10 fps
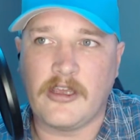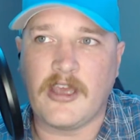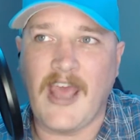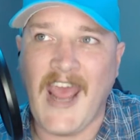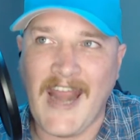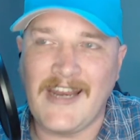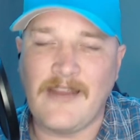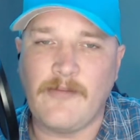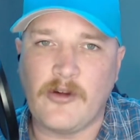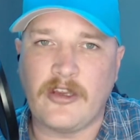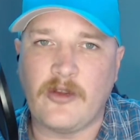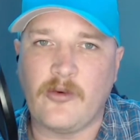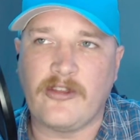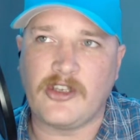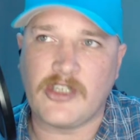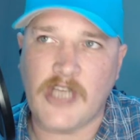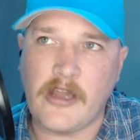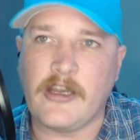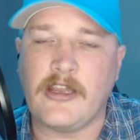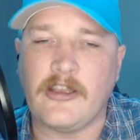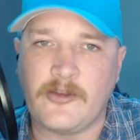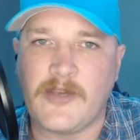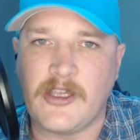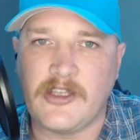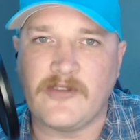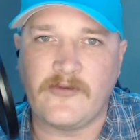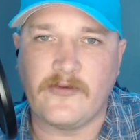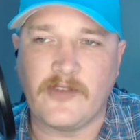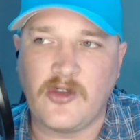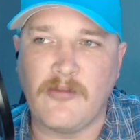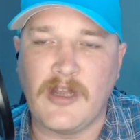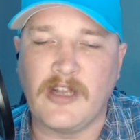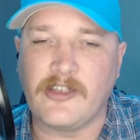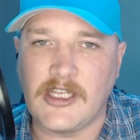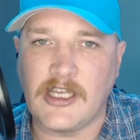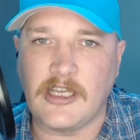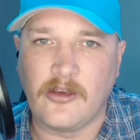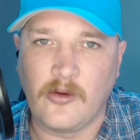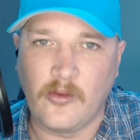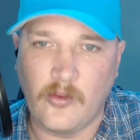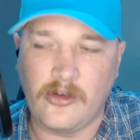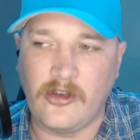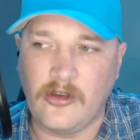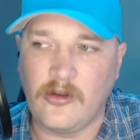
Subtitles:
anybody with the tiniest piece of humility would do.